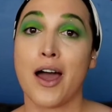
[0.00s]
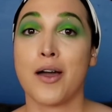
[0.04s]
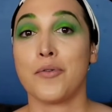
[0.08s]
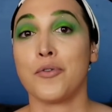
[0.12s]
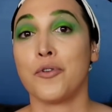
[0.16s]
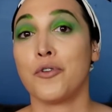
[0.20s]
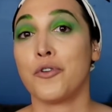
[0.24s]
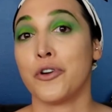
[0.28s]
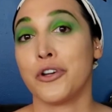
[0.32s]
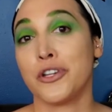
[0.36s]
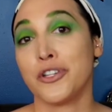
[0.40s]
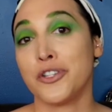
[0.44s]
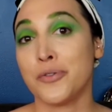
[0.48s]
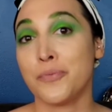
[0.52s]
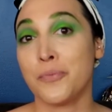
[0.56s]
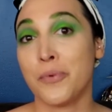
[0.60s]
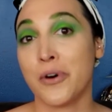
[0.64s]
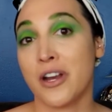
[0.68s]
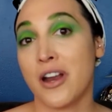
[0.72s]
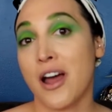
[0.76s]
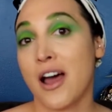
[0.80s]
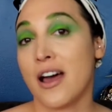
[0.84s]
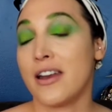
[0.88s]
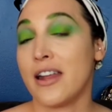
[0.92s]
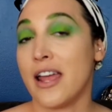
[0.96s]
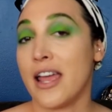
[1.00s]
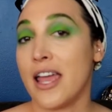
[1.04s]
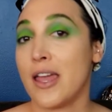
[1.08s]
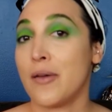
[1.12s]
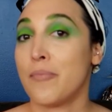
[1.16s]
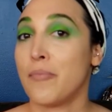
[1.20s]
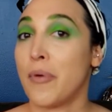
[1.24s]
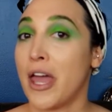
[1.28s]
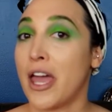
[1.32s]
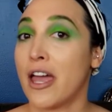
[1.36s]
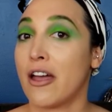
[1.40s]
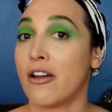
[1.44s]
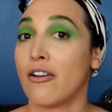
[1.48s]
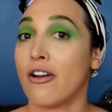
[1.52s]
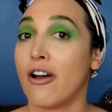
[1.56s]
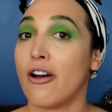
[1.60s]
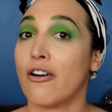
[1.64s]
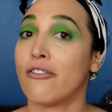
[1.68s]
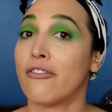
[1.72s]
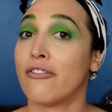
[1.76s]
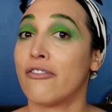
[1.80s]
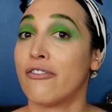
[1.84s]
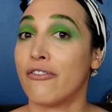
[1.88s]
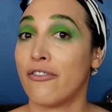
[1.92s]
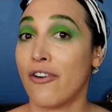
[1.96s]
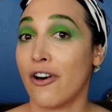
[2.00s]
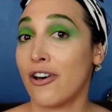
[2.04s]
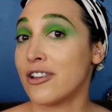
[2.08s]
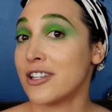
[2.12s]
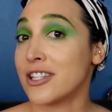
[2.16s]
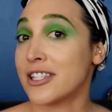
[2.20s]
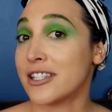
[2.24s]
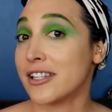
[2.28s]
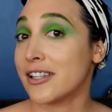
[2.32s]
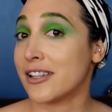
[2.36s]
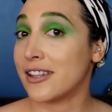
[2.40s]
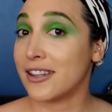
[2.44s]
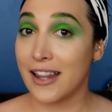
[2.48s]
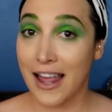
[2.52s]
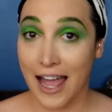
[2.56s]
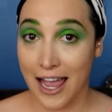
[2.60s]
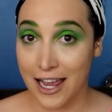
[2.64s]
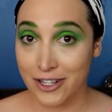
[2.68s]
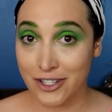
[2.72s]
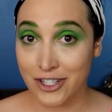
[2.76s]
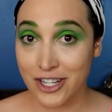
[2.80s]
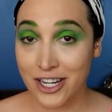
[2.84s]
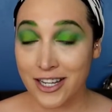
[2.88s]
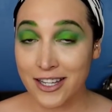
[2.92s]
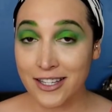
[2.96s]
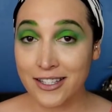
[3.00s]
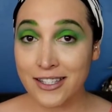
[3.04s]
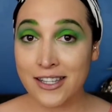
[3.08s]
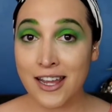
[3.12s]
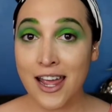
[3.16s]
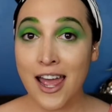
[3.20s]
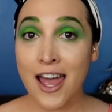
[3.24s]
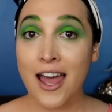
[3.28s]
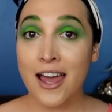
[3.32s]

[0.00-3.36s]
I'm going to put on a pair of false lashes.